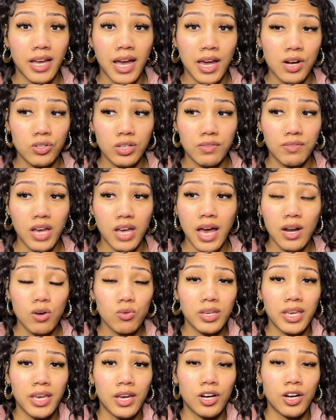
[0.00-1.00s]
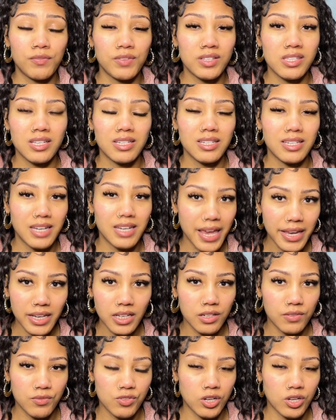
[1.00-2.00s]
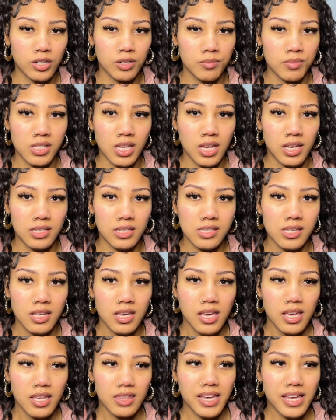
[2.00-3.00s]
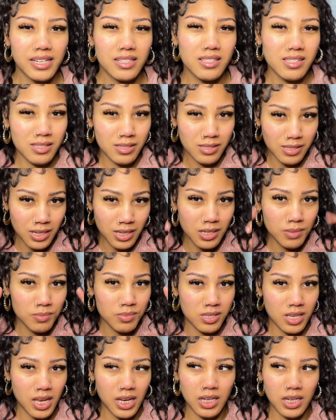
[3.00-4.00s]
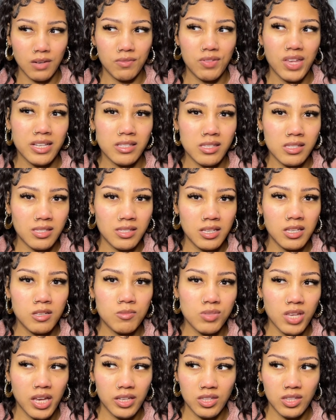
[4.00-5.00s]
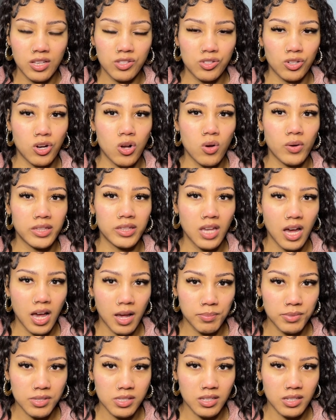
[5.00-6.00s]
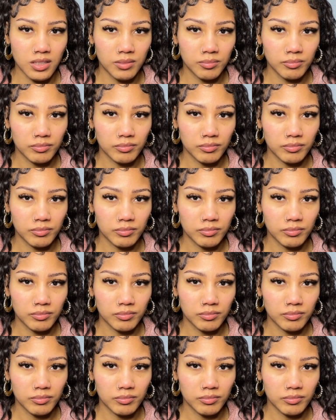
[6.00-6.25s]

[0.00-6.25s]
I don't care if it's a negative circumstance that seems negative, that seems like things are going the opposite.